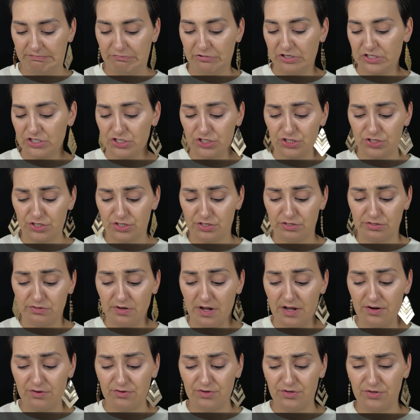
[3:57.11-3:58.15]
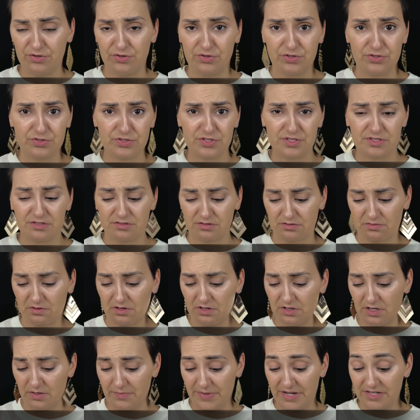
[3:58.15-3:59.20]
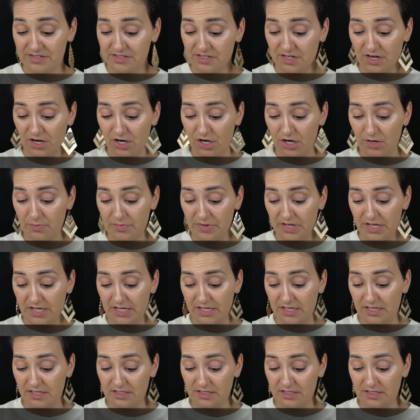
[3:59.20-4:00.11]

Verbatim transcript: which I don't know who uses clear mascara, but